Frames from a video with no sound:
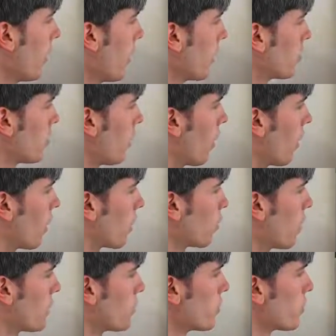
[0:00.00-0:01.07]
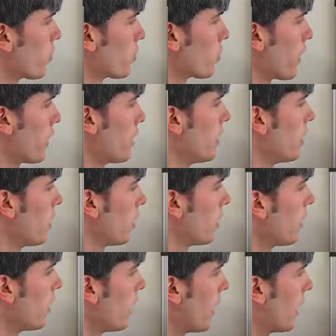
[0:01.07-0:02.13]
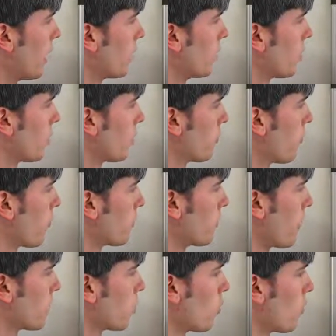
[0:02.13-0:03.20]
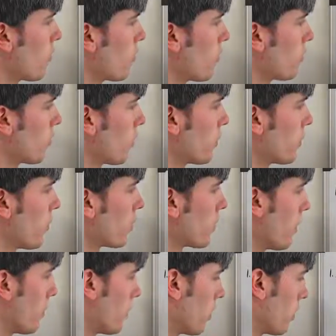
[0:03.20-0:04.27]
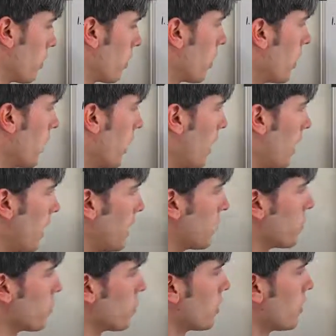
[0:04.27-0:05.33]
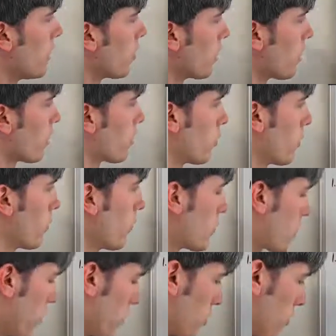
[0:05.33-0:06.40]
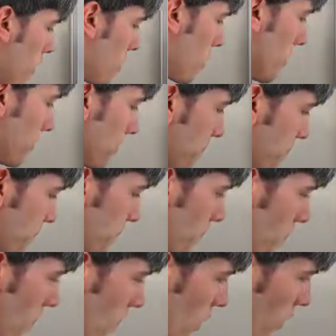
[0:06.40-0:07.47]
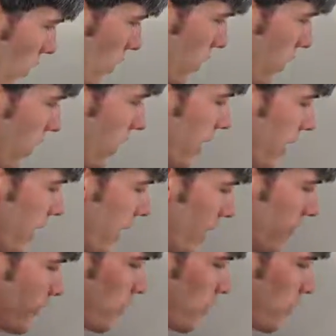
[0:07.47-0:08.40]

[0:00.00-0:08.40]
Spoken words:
as our equation shows right here, your force at the wheel is a result of your gearing through your transmission. Okay, if